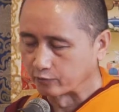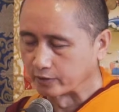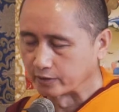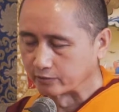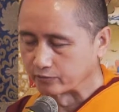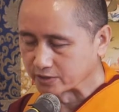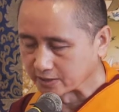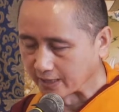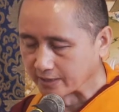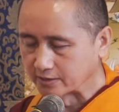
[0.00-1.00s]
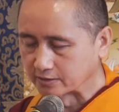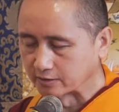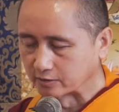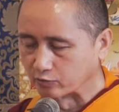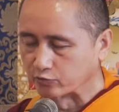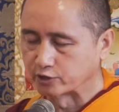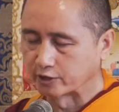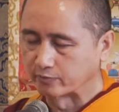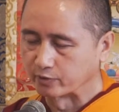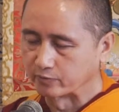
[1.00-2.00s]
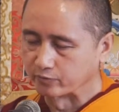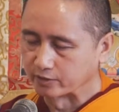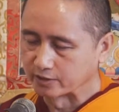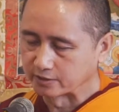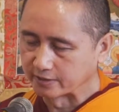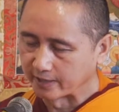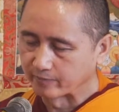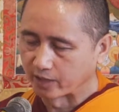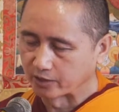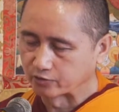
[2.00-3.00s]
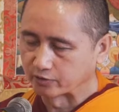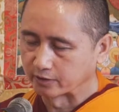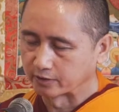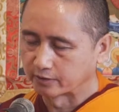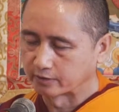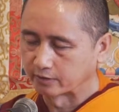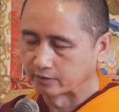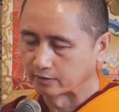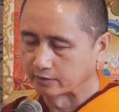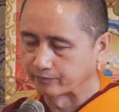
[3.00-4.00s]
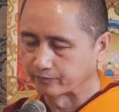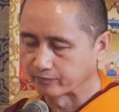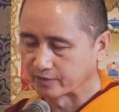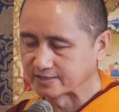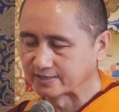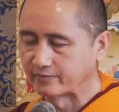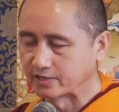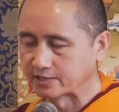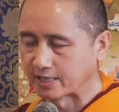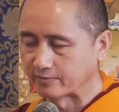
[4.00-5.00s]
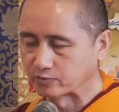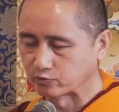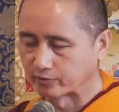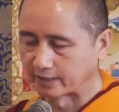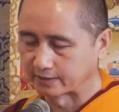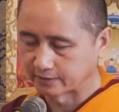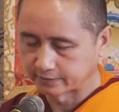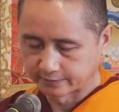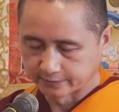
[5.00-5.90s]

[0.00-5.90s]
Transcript: we recite Guru Shakyamuni Buddha's name mantra uh, seven times together.